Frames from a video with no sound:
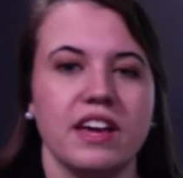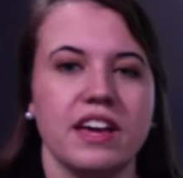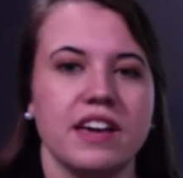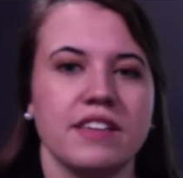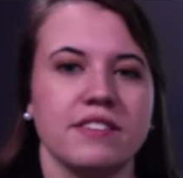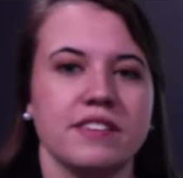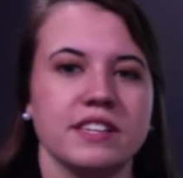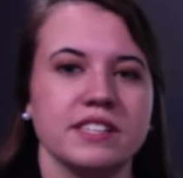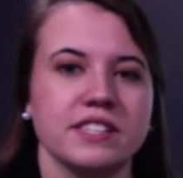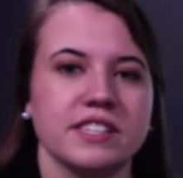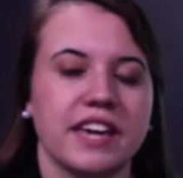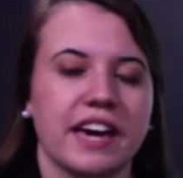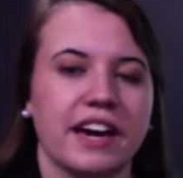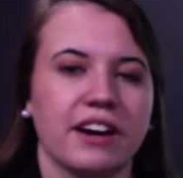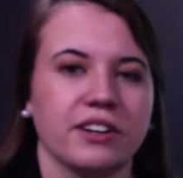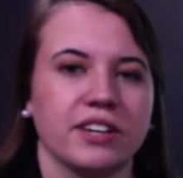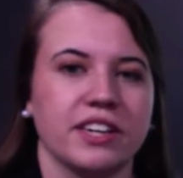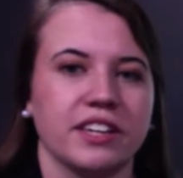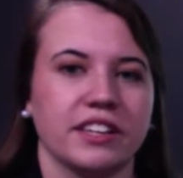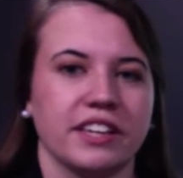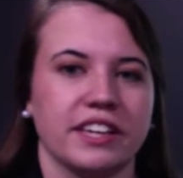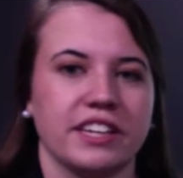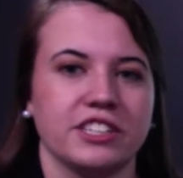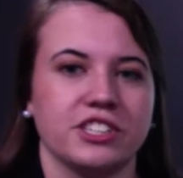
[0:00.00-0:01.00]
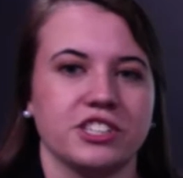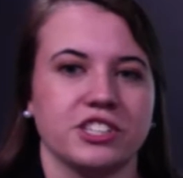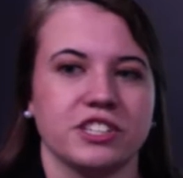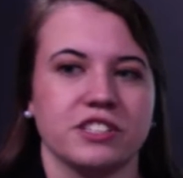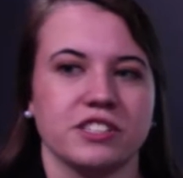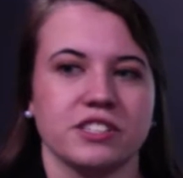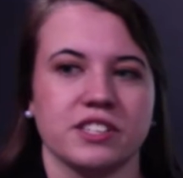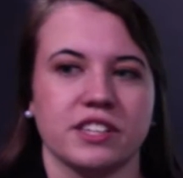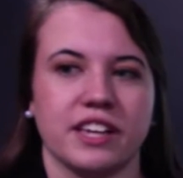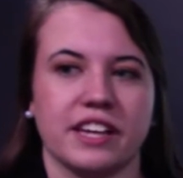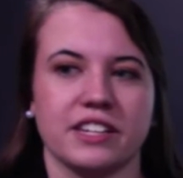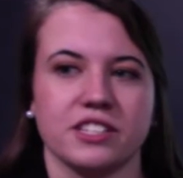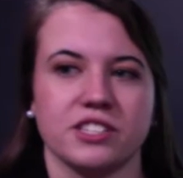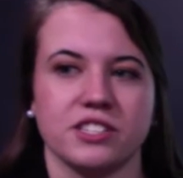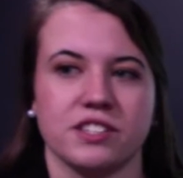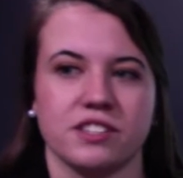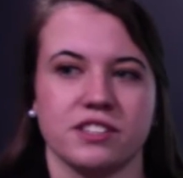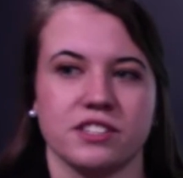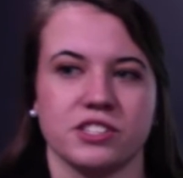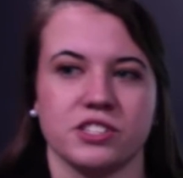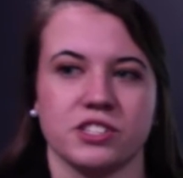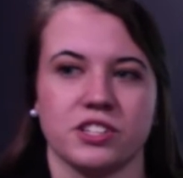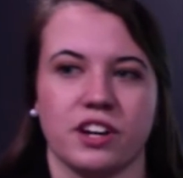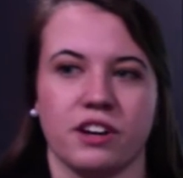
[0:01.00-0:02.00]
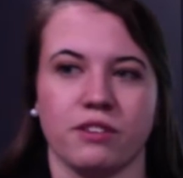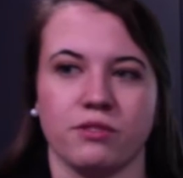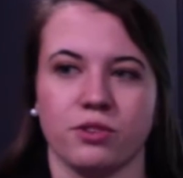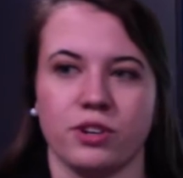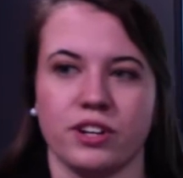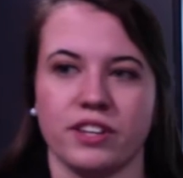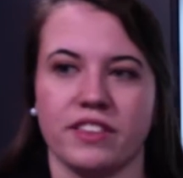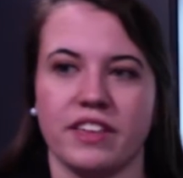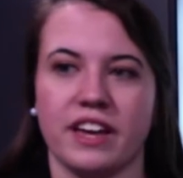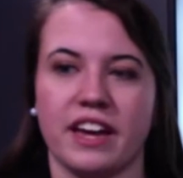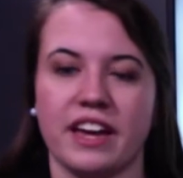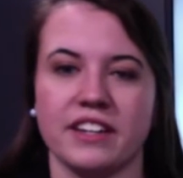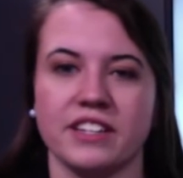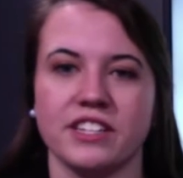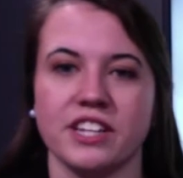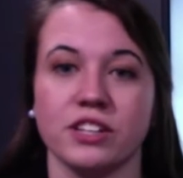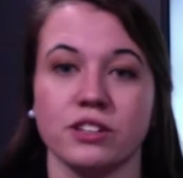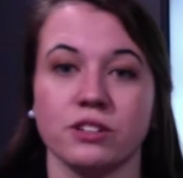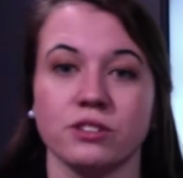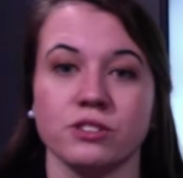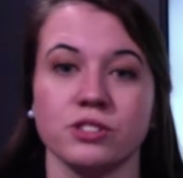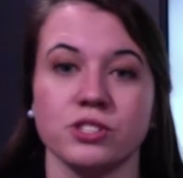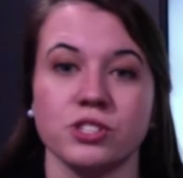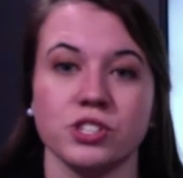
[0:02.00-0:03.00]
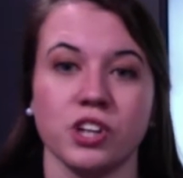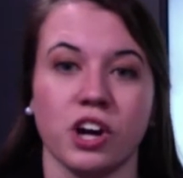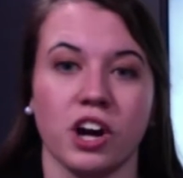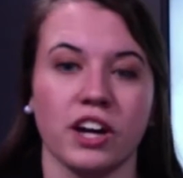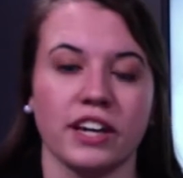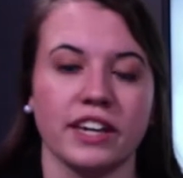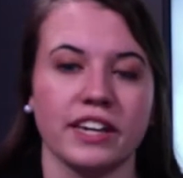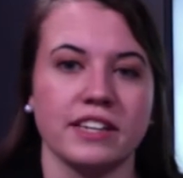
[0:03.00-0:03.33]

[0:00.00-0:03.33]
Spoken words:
These calculations led us to the discovery that Dillard stock